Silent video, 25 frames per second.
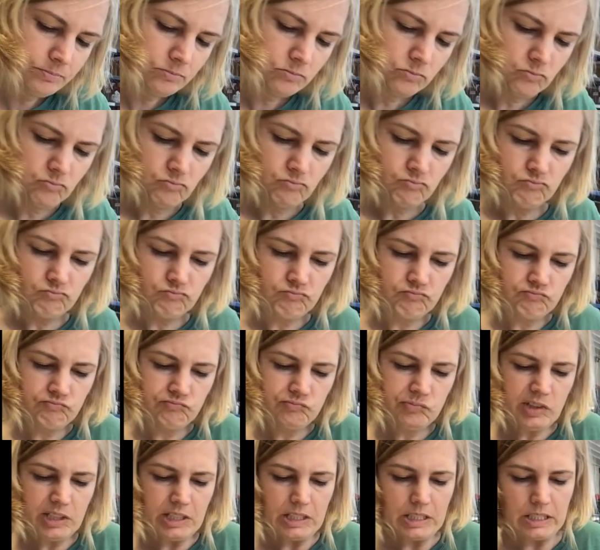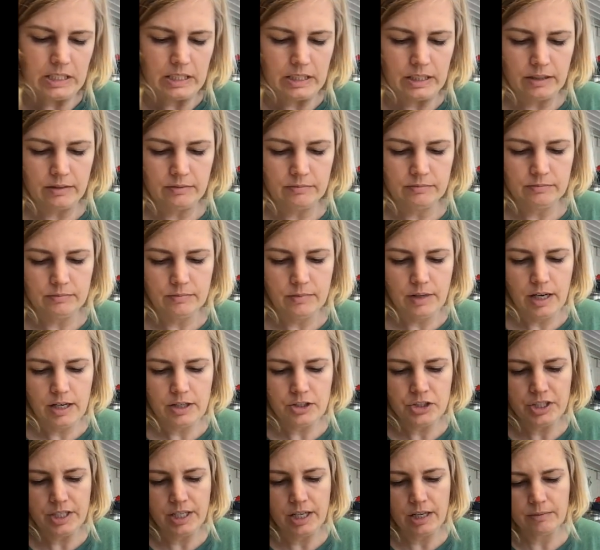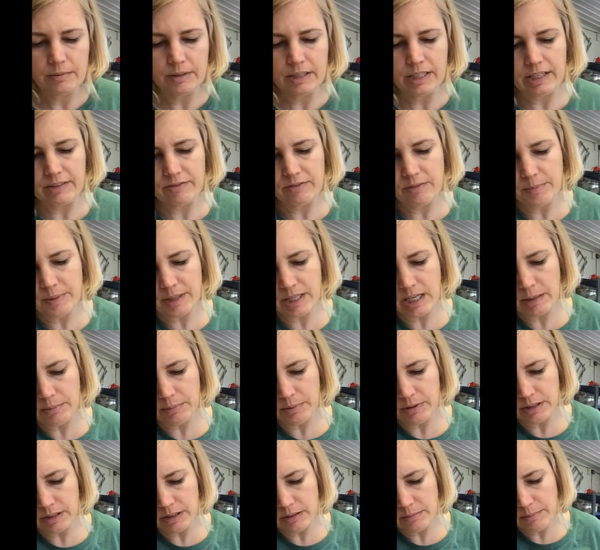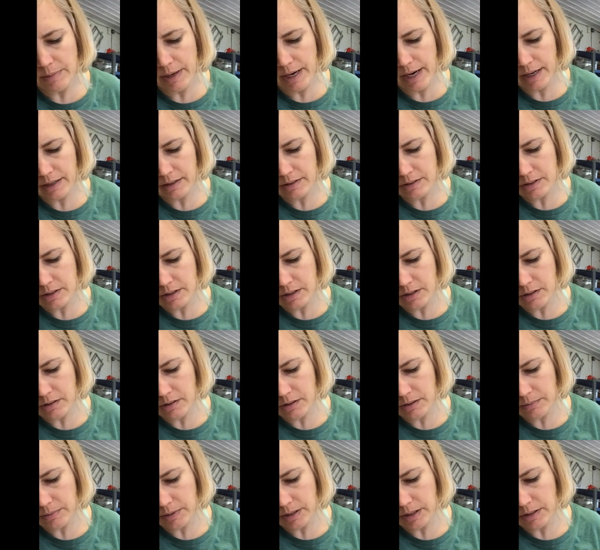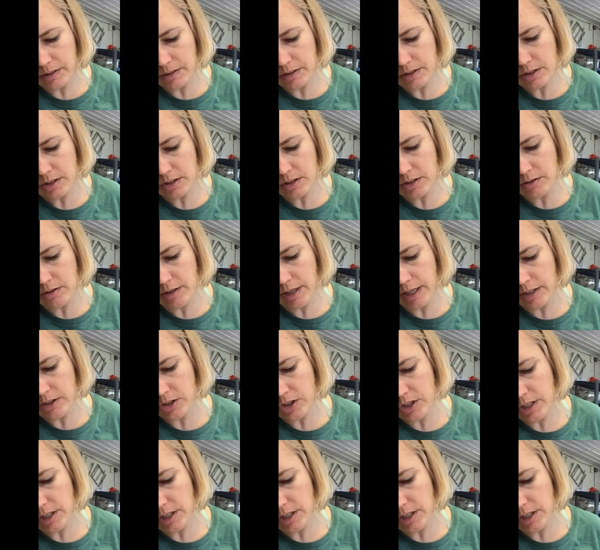Let's see. Actually, I'm gonna give him a couple in the back. So I'm gonna scratch